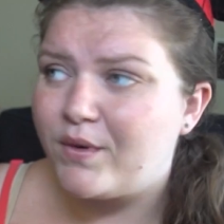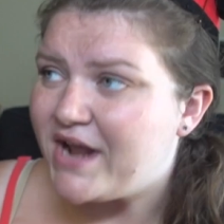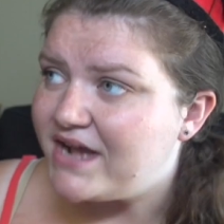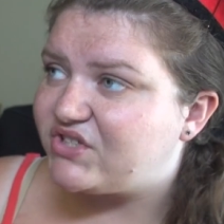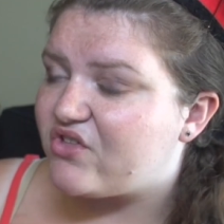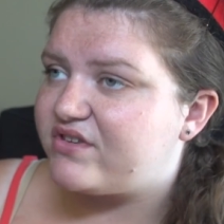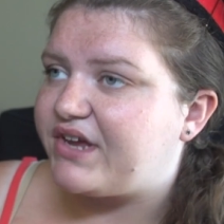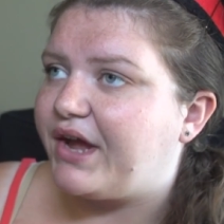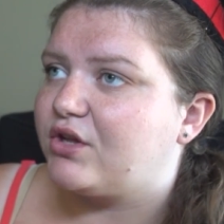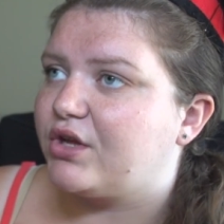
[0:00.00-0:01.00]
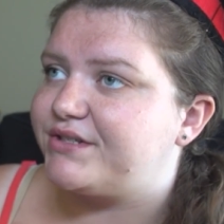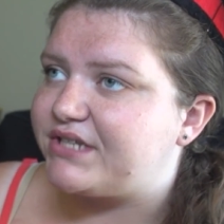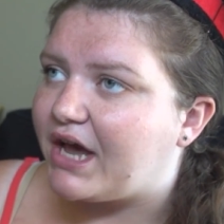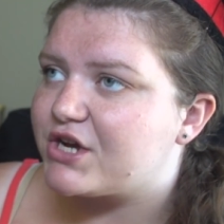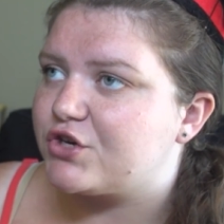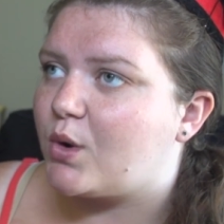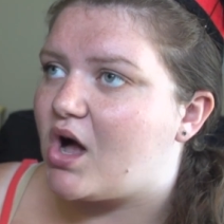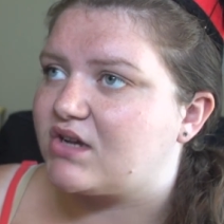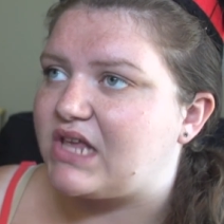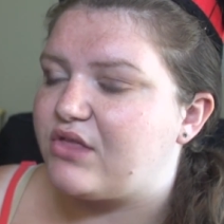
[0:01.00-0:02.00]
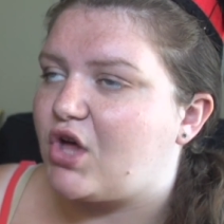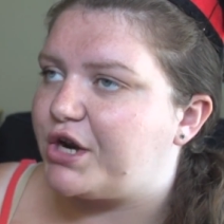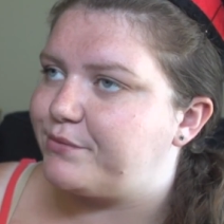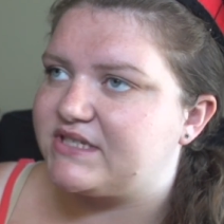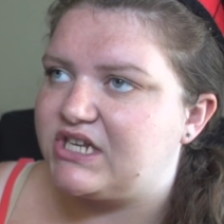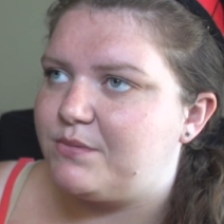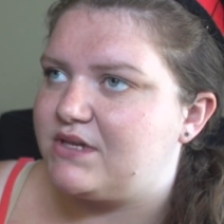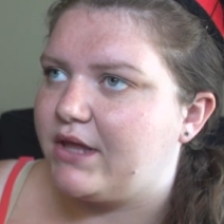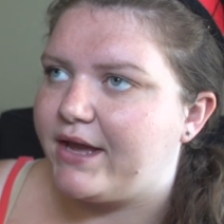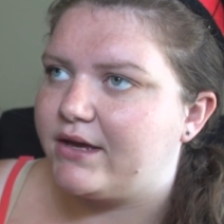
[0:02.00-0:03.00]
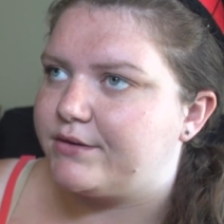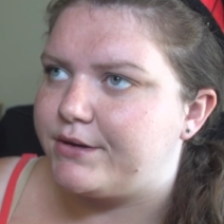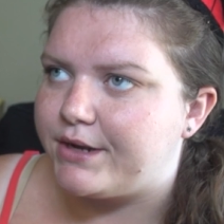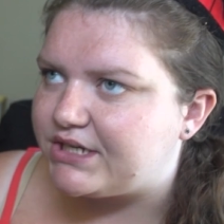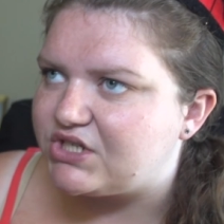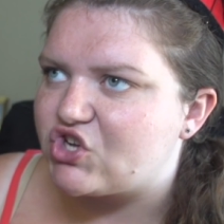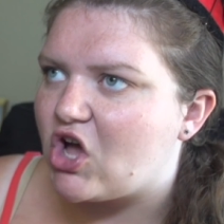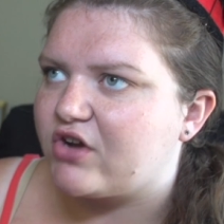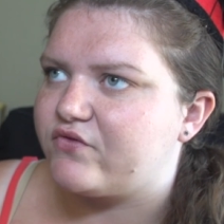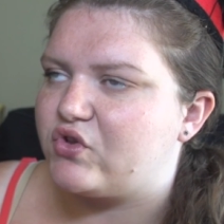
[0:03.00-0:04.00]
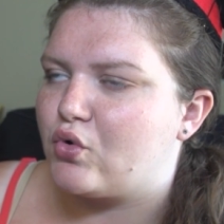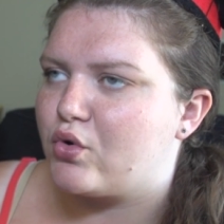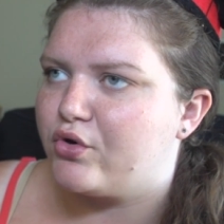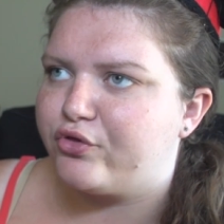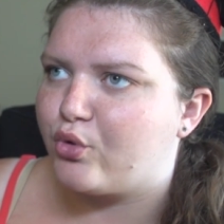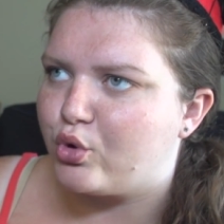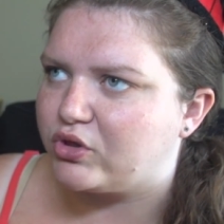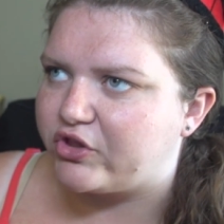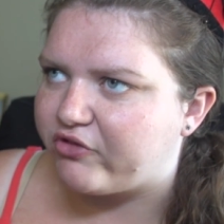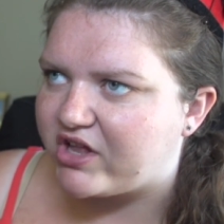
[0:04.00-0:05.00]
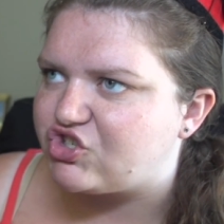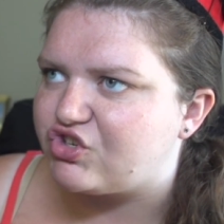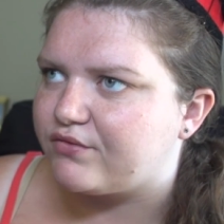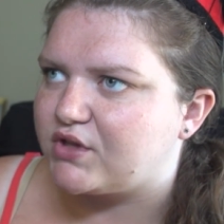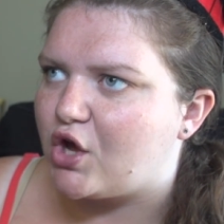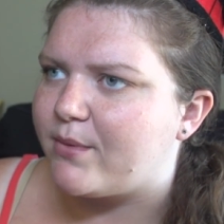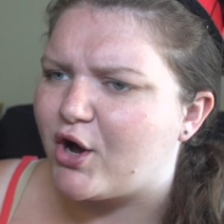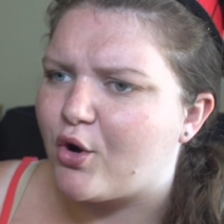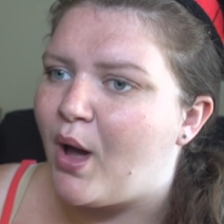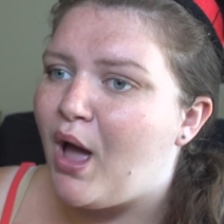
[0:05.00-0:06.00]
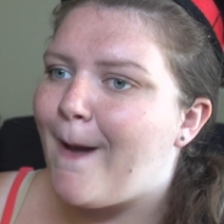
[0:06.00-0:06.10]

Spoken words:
When I saw the title A Tiger Walks, I thought it was gonna be like Nicky Dog of the North or The Legend of Lobo.